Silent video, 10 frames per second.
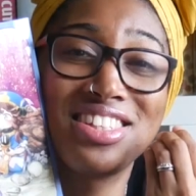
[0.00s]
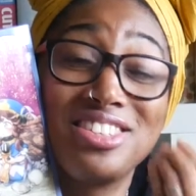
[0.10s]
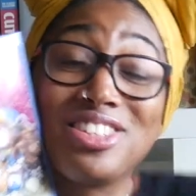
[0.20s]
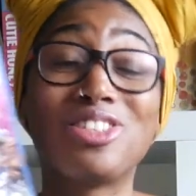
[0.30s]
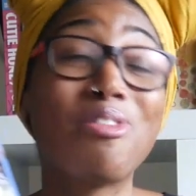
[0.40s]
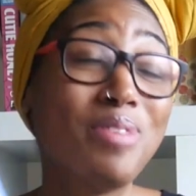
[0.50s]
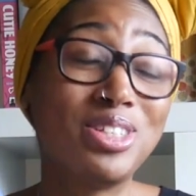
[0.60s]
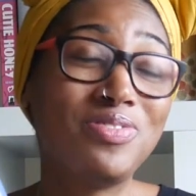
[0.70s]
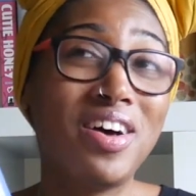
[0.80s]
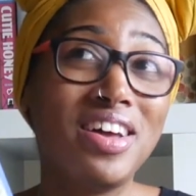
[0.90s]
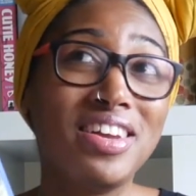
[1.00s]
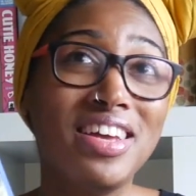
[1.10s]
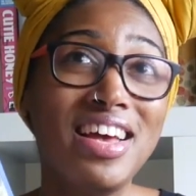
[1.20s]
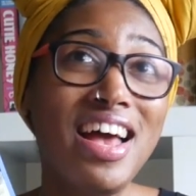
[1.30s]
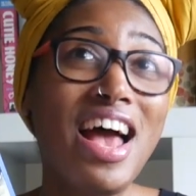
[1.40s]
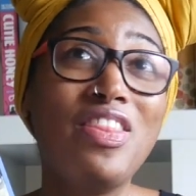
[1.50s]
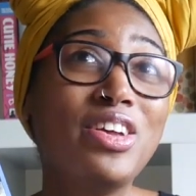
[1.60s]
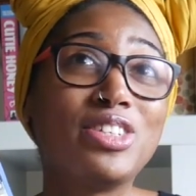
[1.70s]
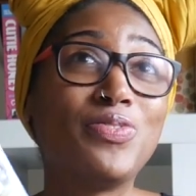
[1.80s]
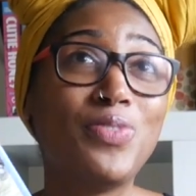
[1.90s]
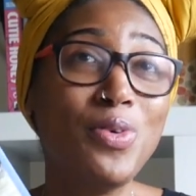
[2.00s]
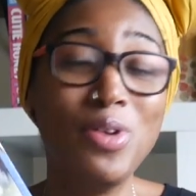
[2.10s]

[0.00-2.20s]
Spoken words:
They're so much fun, and there's food